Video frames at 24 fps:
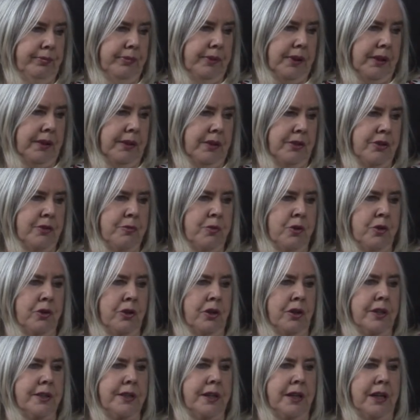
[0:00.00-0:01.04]
uh, Dromore
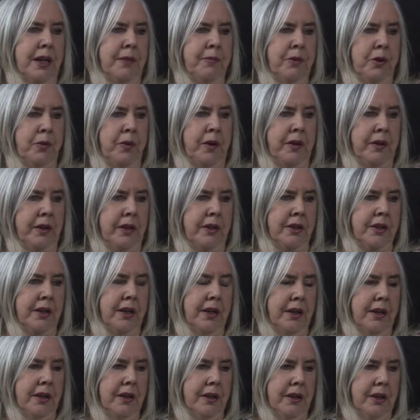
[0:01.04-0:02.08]
all the time or whether he had
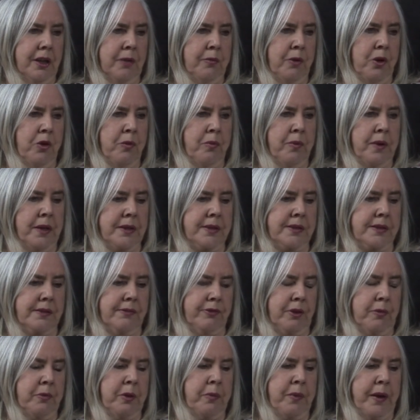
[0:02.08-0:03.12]
come home as
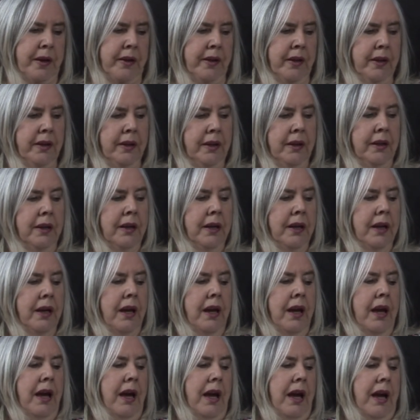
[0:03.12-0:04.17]
from America.
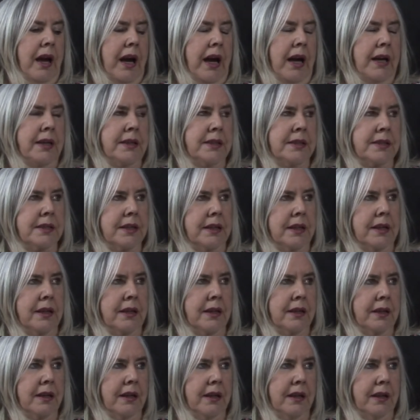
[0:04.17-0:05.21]
And
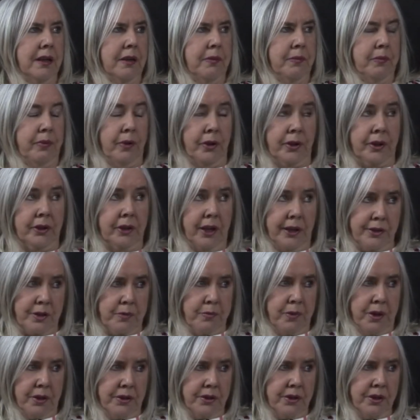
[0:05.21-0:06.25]
uh, brought Andrew
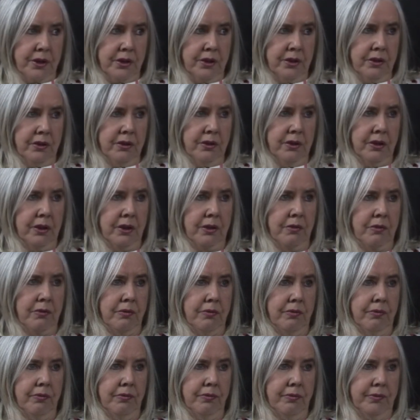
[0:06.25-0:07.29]
Montague, who
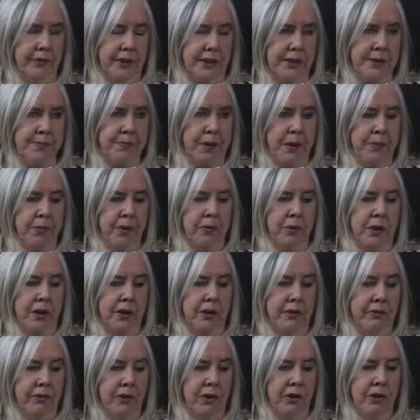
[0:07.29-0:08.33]
these people were
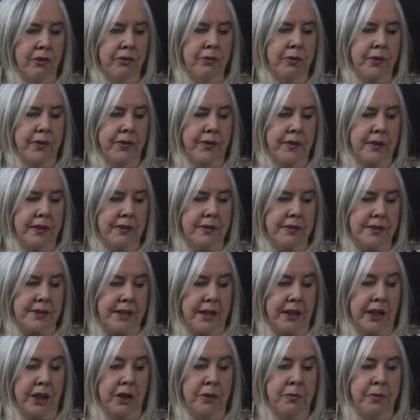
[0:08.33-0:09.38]
involved with the
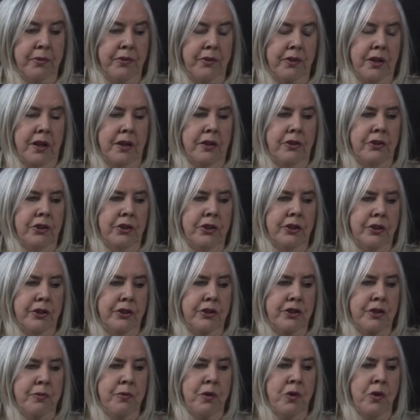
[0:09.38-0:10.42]
setting up of the credit union in
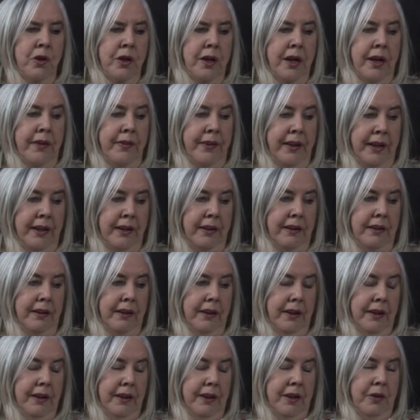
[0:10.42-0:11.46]
Dromore, and they
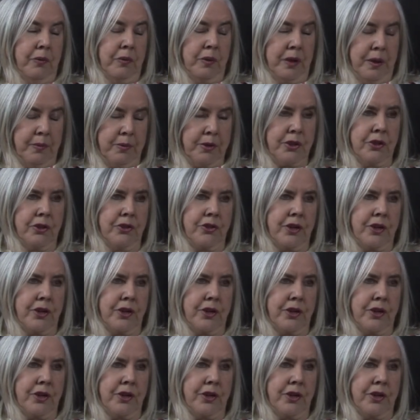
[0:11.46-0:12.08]
were able to